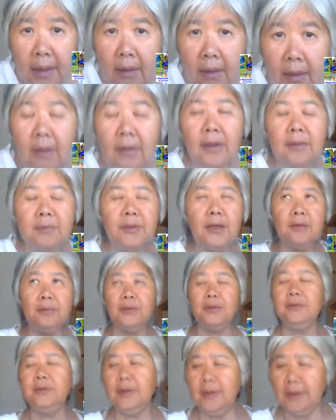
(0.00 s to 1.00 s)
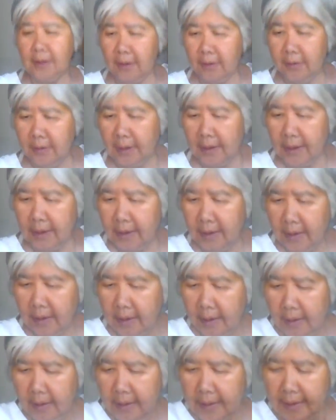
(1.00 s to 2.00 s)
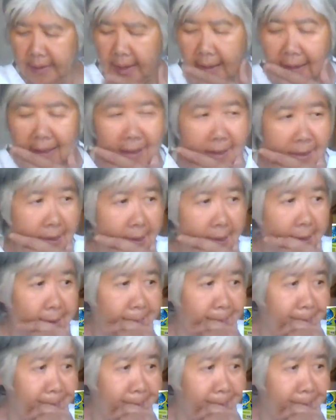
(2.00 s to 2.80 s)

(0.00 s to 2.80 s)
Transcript: Oh, I'm not muted. Okay. Yeah.